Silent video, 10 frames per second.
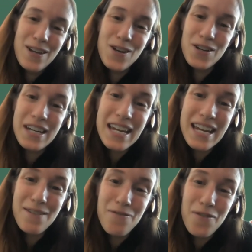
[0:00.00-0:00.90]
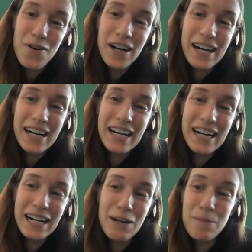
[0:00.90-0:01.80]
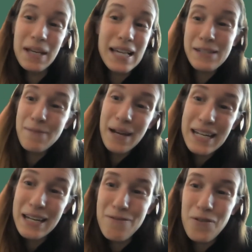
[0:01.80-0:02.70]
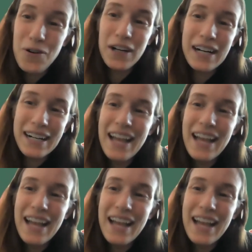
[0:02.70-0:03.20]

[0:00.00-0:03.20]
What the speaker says: your need for, or because of my need for,